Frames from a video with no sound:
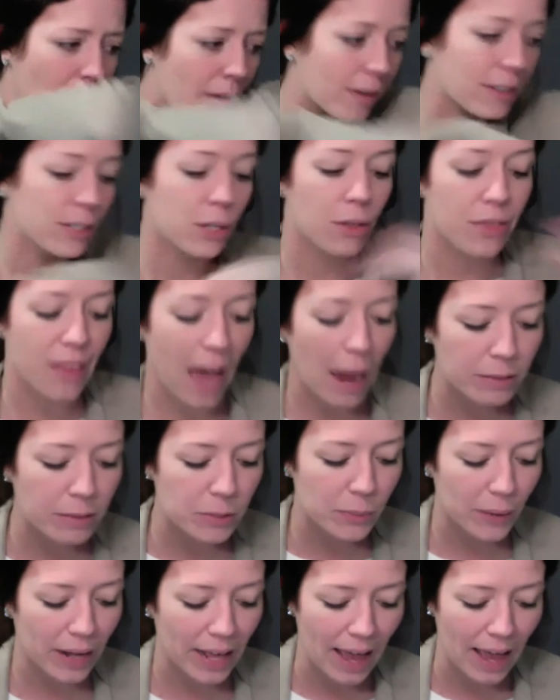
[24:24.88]
So that was
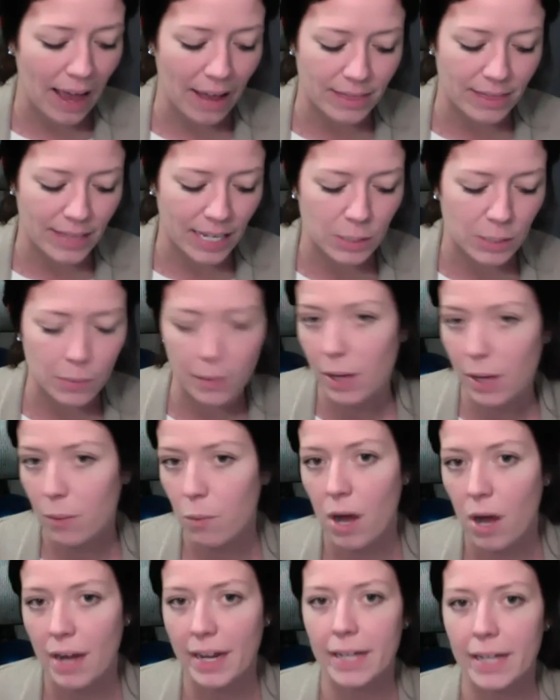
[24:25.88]
what I had. That's what I
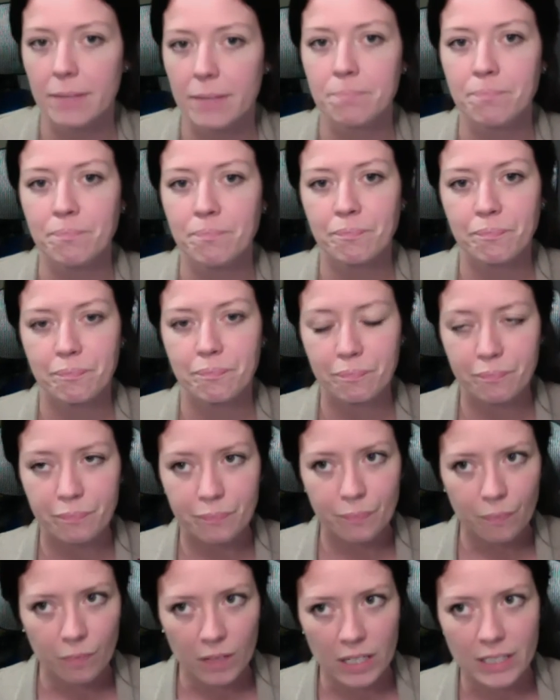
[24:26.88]
wanted
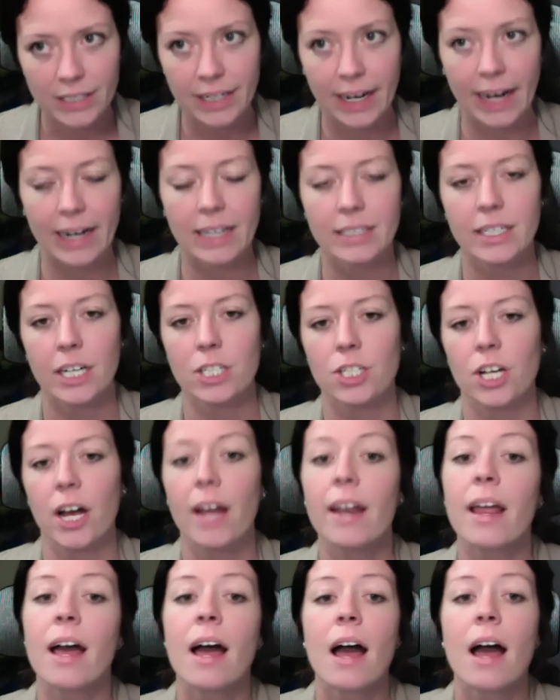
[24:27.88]
to kind of touch
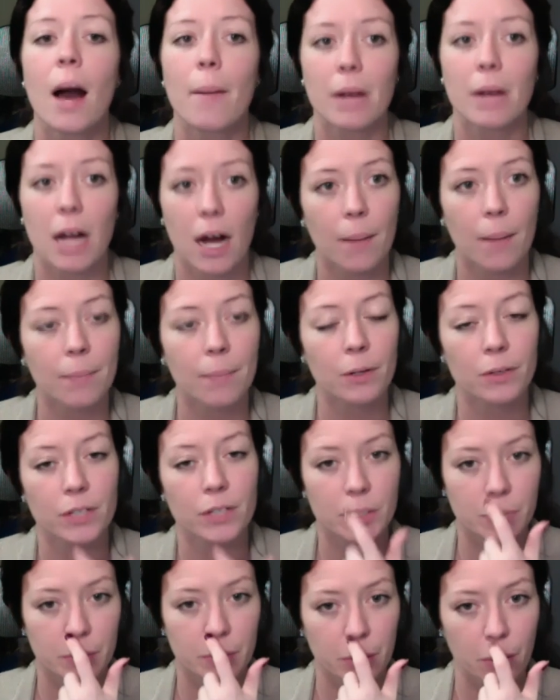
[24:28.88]
on. I'm going to upload
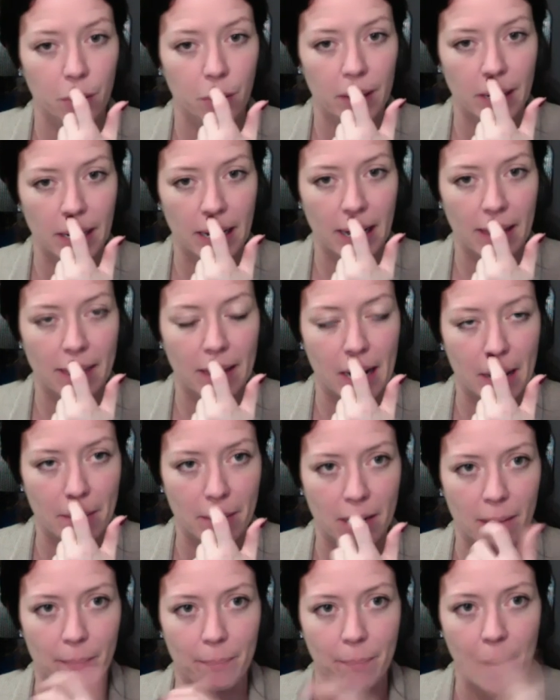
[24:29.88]
this recording, and then I'm going
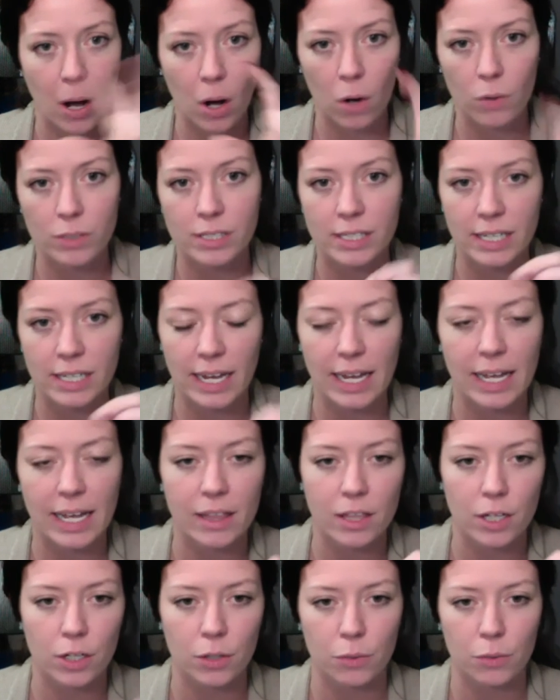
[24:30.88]
to post in
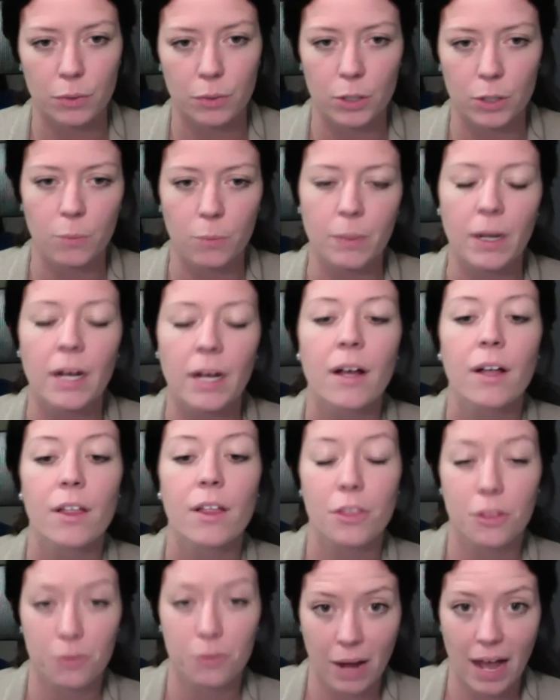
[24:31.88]
the group
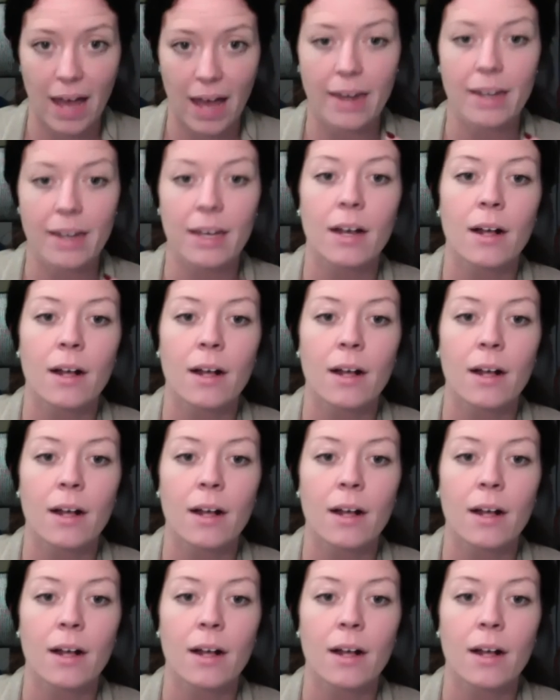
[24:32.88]
thread